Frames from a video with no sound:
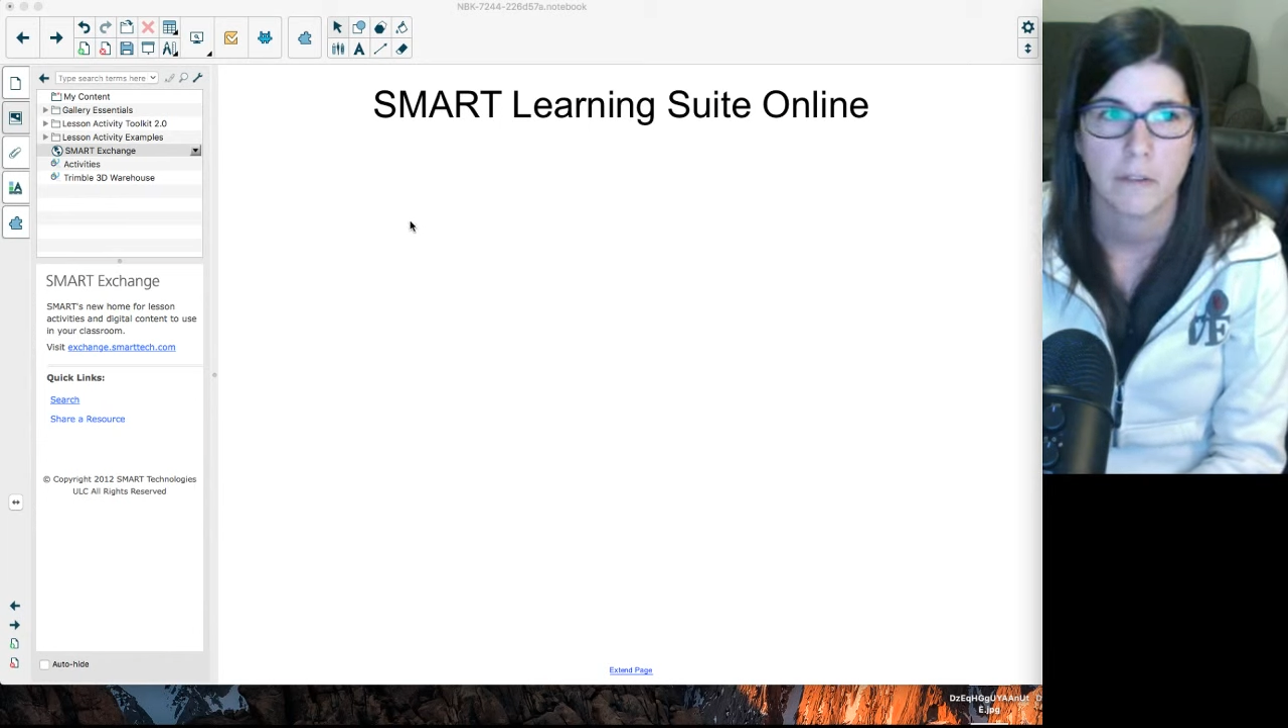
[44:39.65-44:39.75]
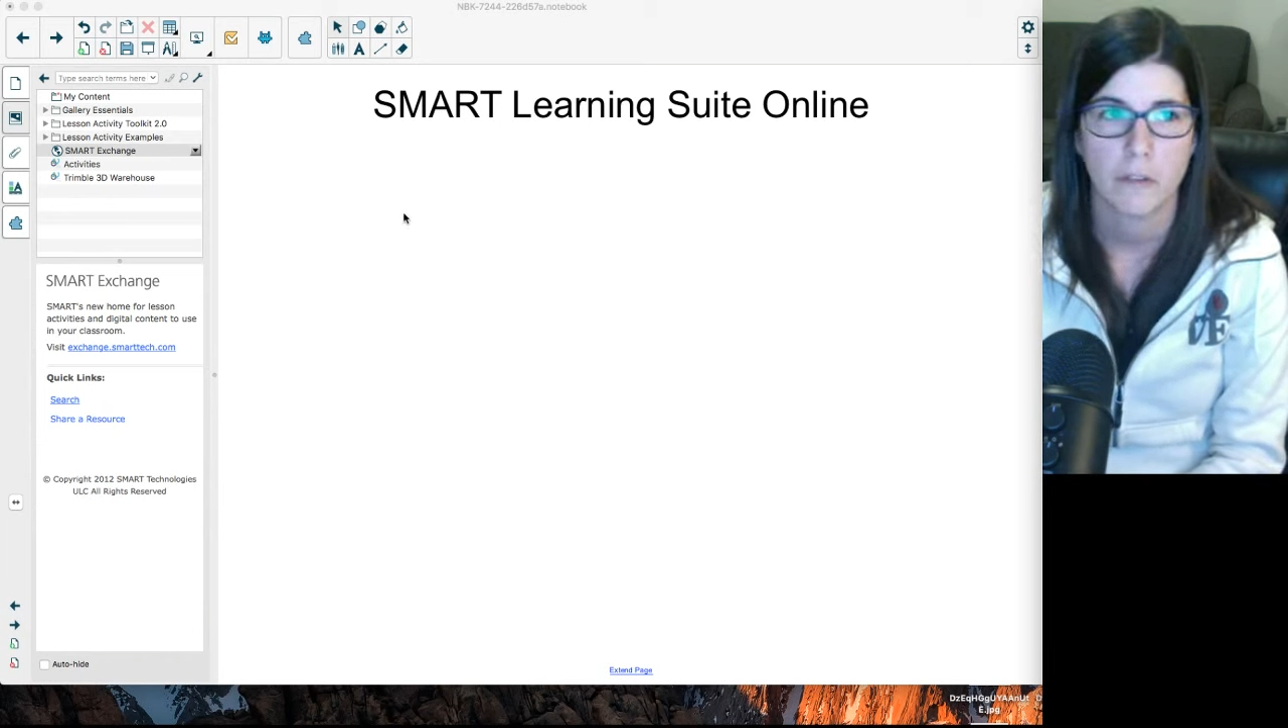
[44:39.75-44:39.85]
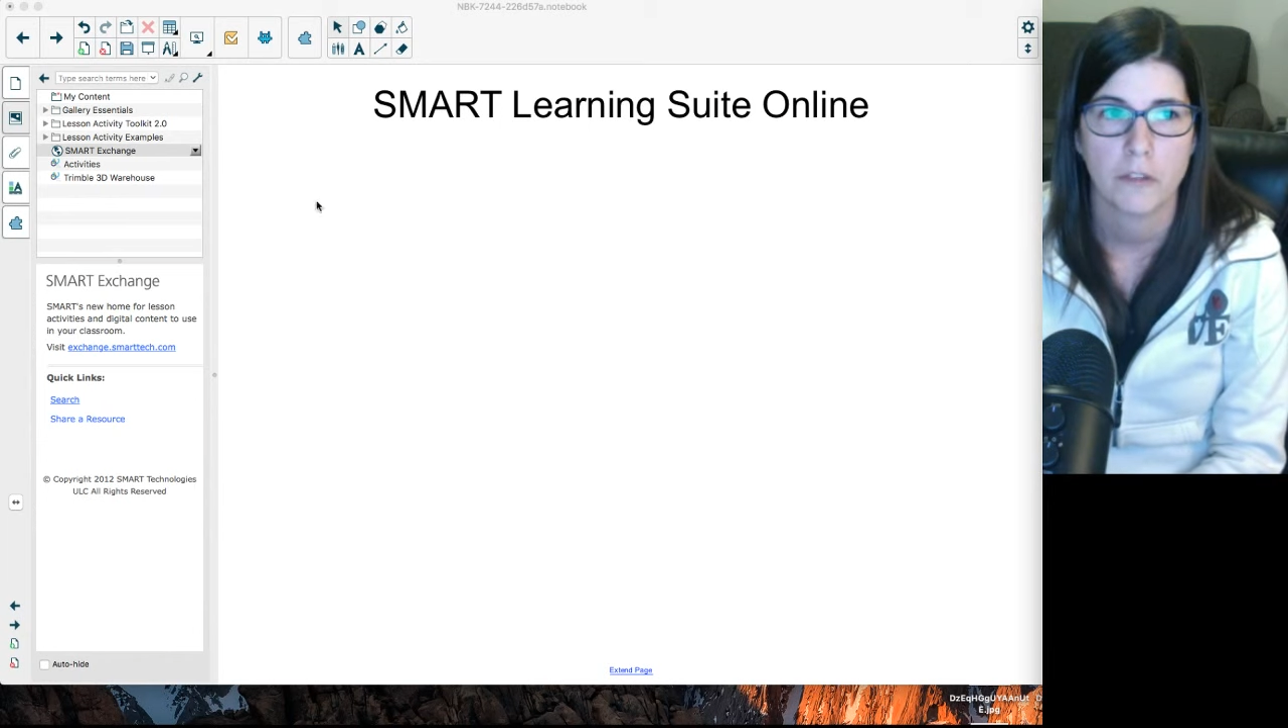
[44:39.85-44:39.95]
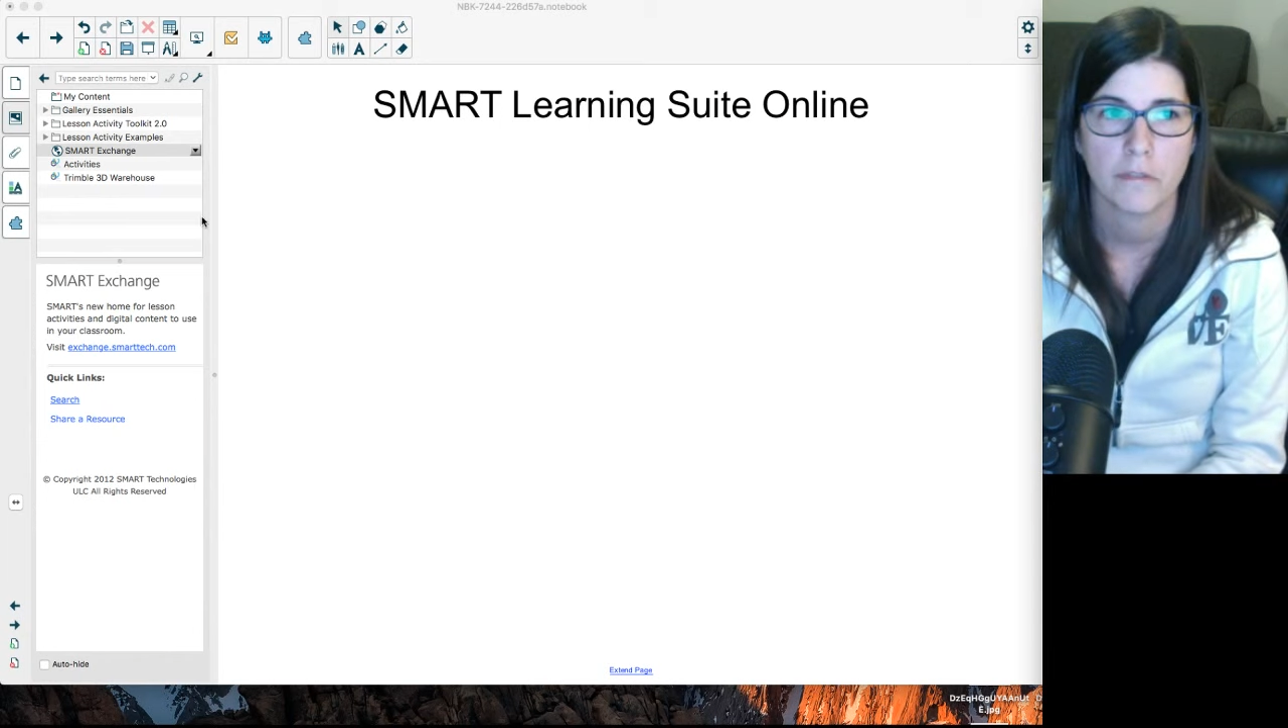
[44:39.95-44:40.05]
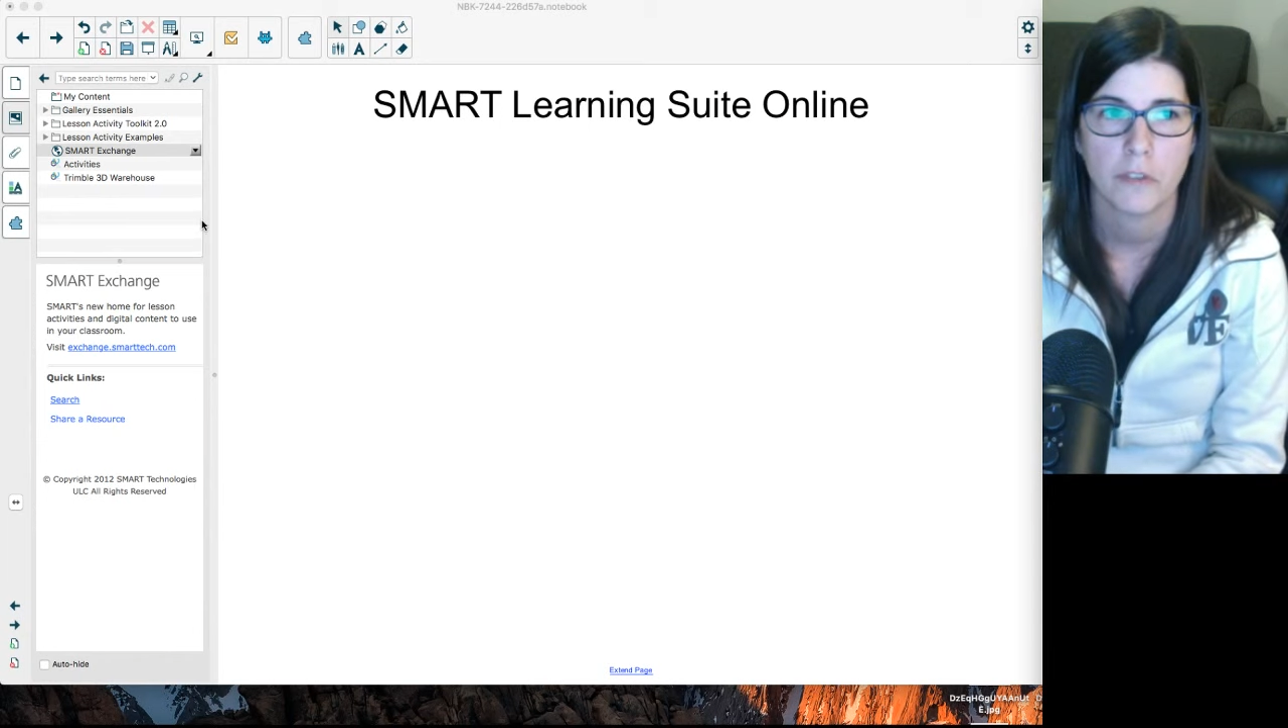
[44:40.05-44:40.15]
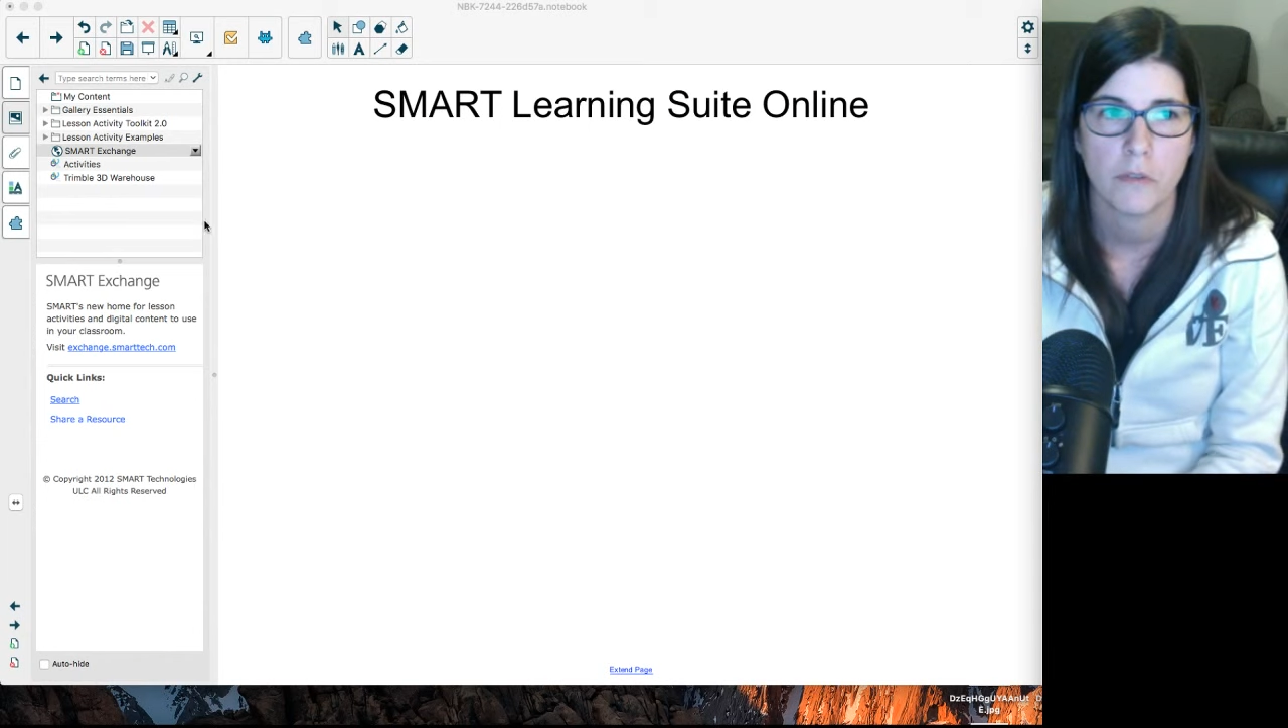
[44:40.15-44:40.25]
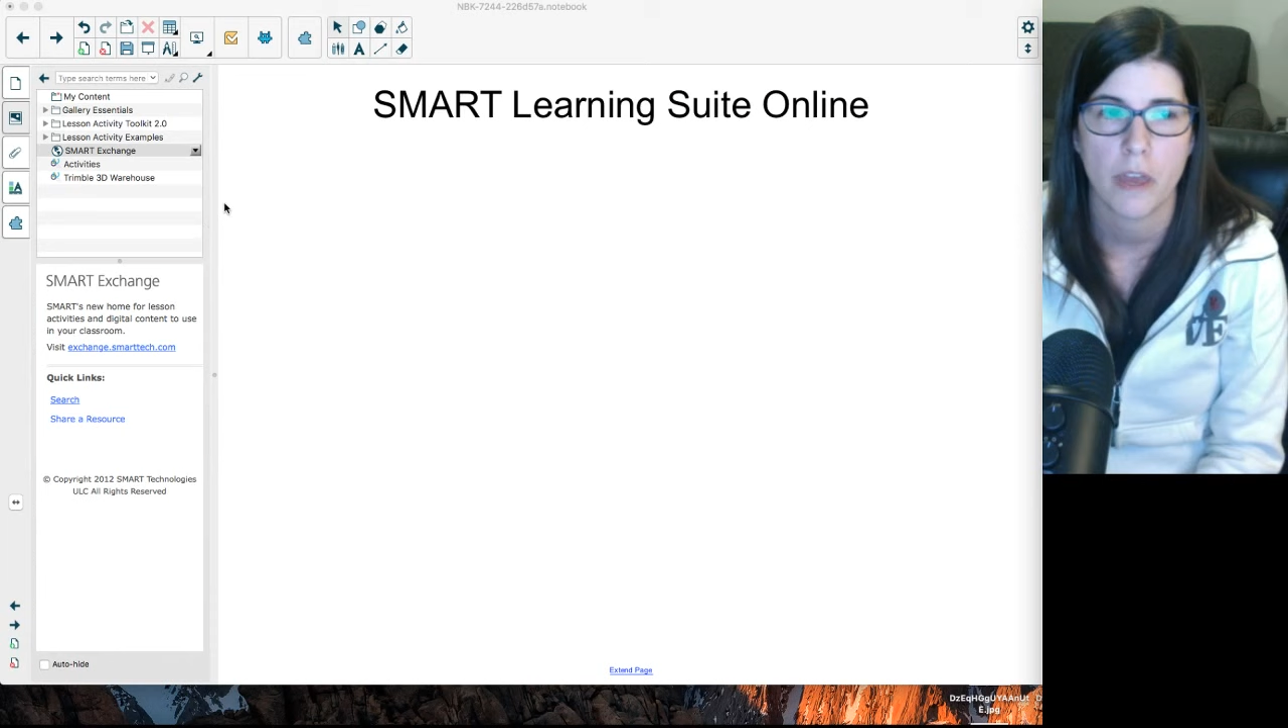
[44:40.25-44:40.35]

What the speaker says: for those of you